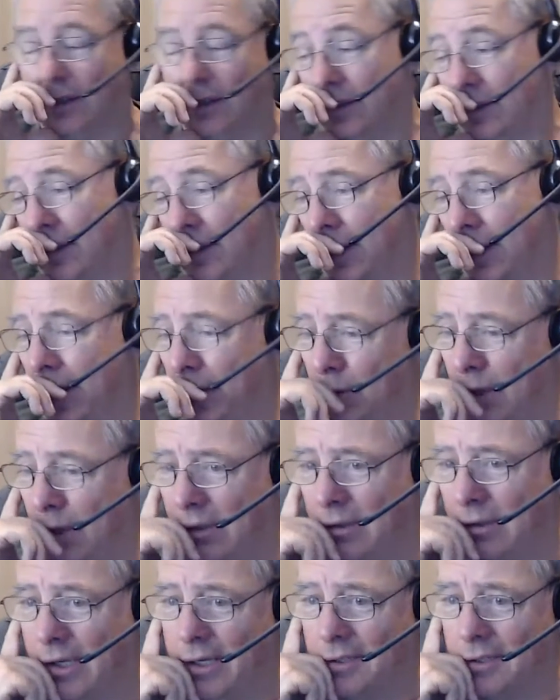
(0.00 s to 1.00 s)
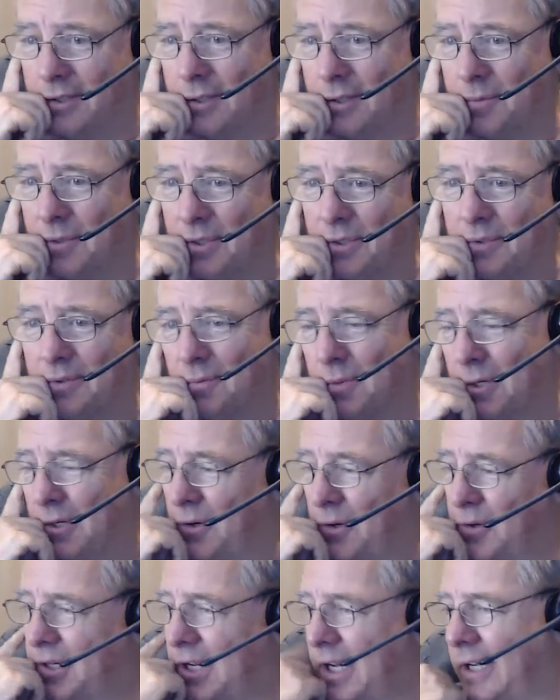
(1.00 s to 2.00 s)
All right. Well, hey, it's up to you. But
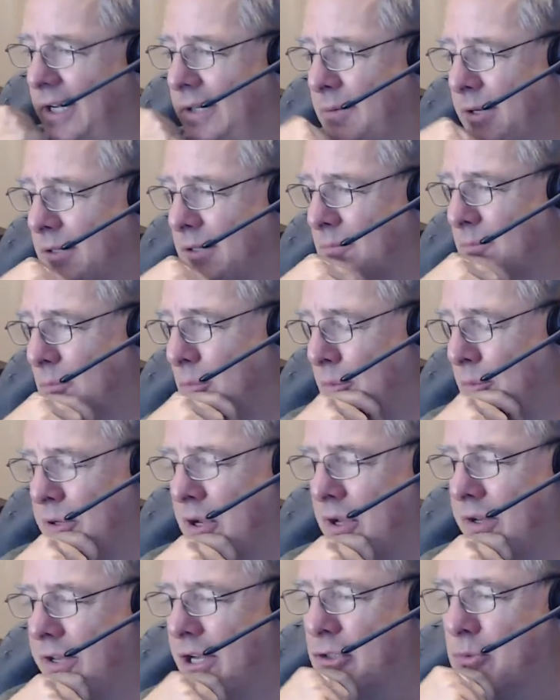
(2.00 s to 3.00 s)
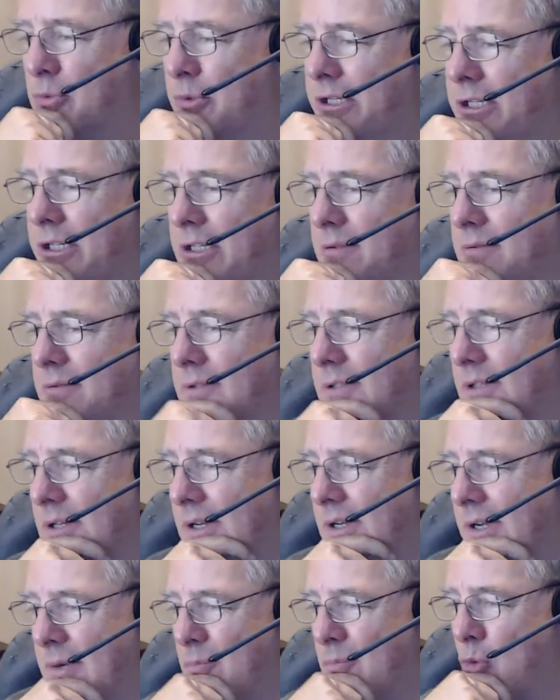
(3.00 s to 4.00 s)
okay, we'll be on next week, and
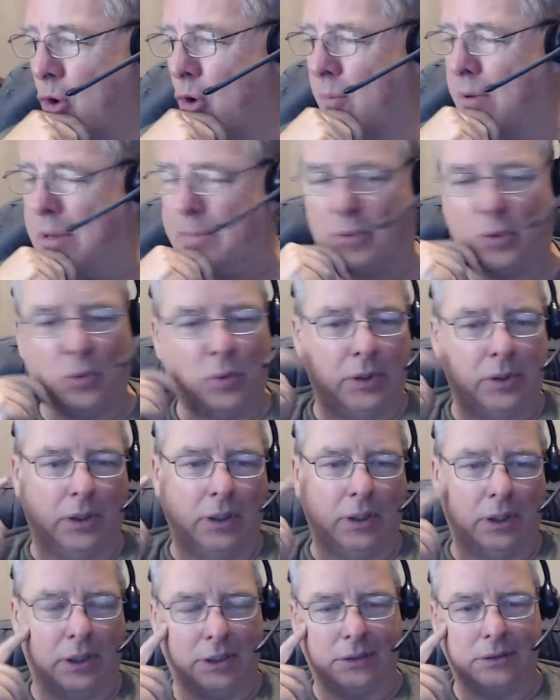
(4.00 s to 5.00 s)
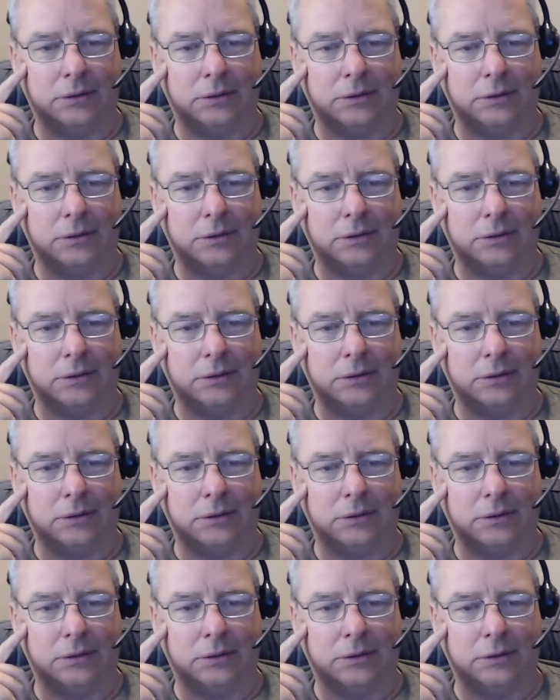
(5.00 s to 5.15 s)
more people will